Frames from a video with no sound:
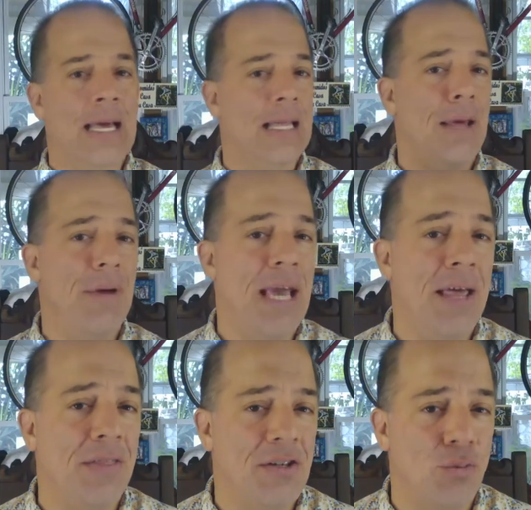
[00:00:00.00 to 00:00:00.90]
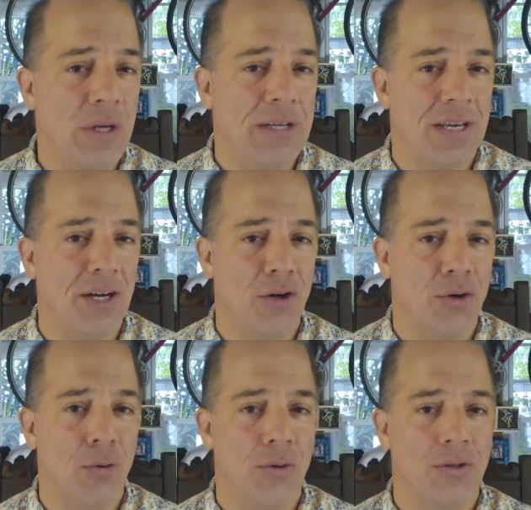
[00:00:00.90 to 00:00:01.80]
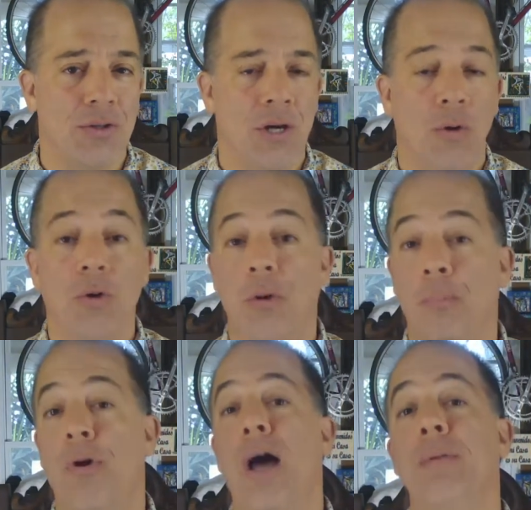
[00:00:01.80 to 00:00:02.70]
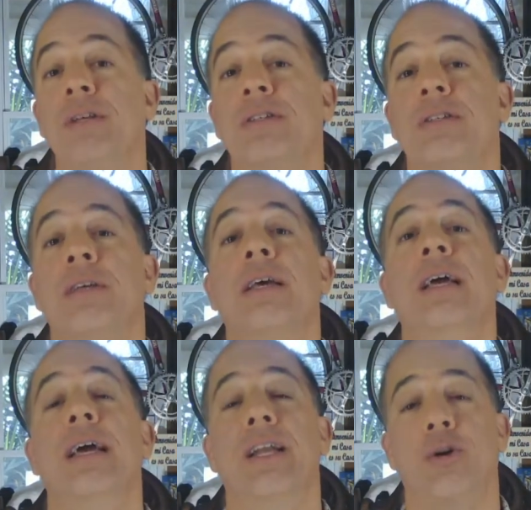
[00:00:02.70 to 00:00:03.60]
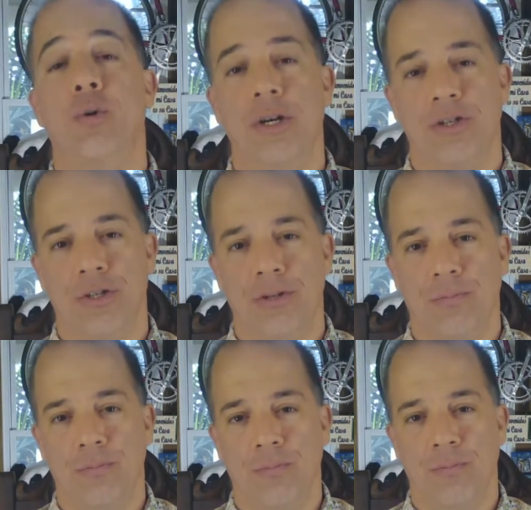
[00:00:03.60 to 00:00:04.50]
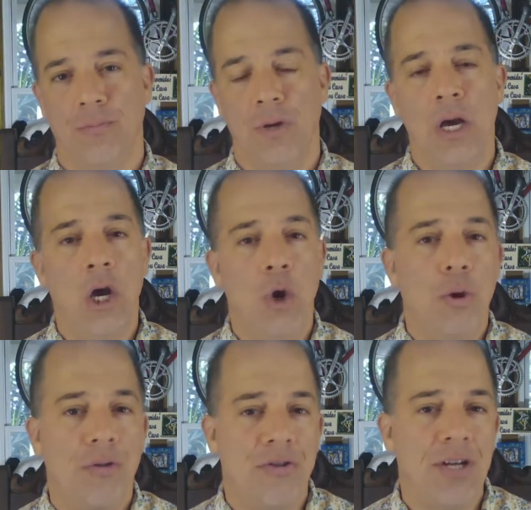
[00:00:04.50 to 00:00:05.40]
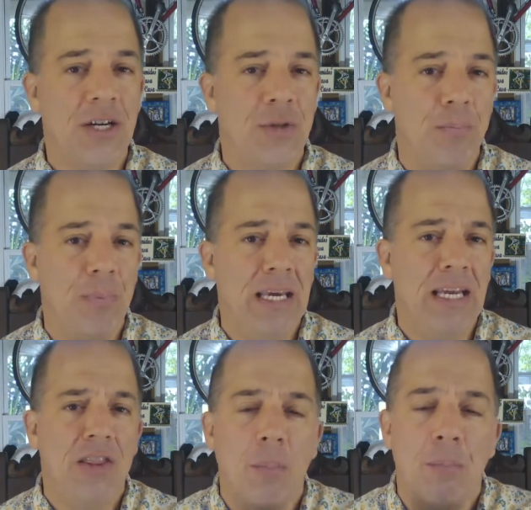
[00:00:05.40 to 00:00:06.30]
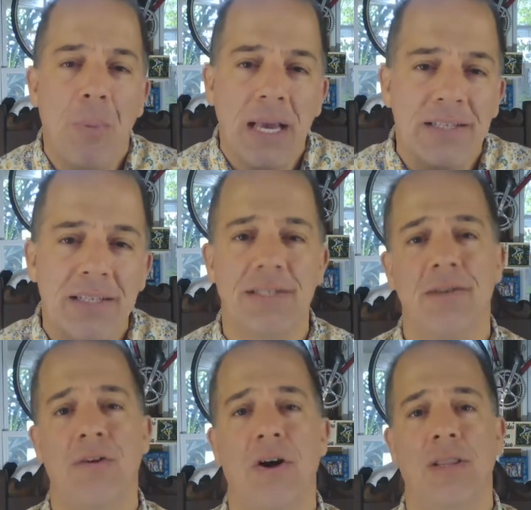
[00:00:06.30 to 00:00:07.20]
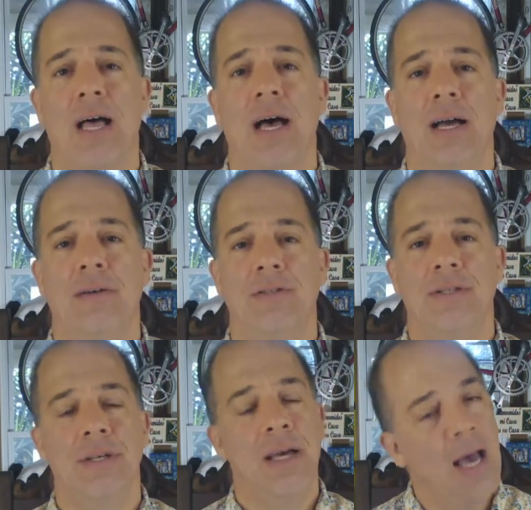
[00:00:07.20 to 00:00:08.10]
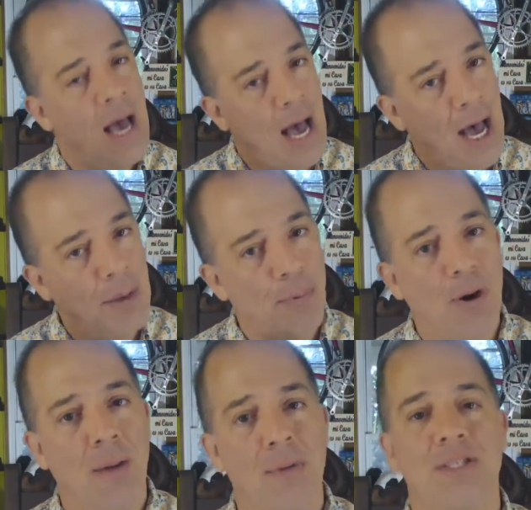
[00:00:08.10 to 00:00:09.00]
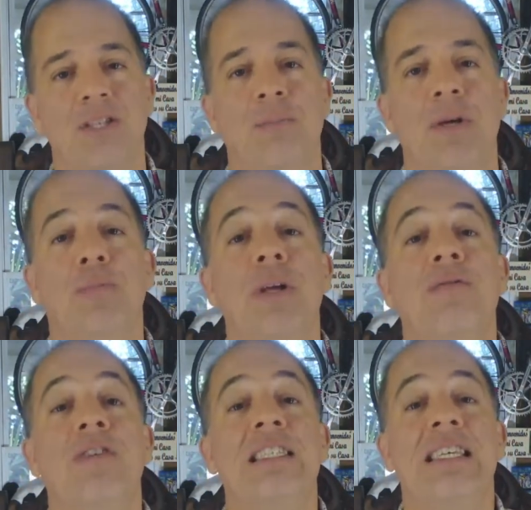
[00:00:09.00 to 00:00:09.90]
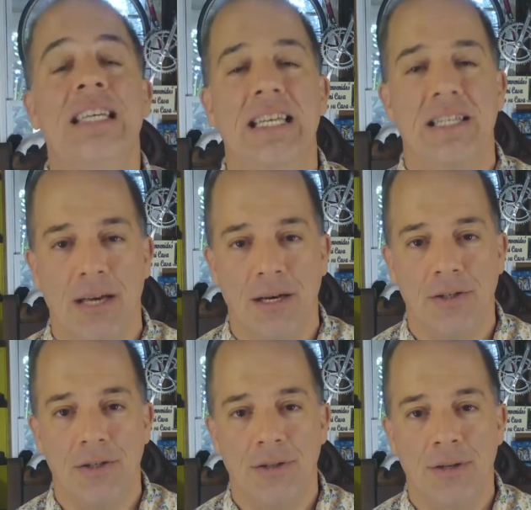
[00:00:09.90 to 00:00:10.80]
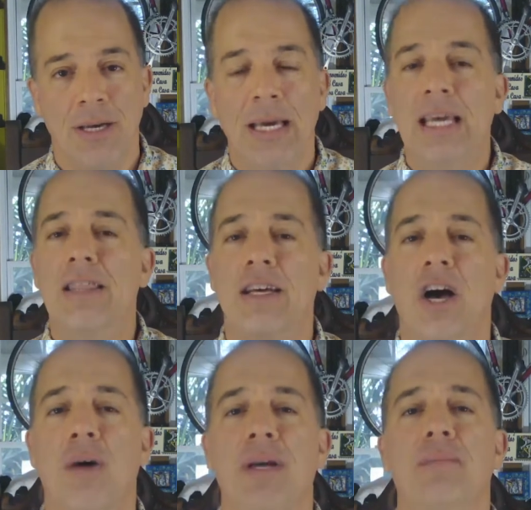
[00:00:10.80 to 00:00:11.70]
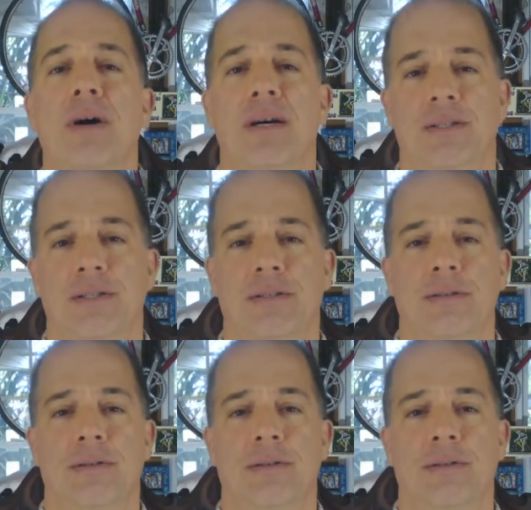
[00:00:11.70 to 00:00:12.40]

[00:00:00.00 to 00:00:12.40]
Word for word: Let me end this week's intercourse with a promise and a question. With touch being the basis of our lives, I promise to be revisiting touch in the coming months.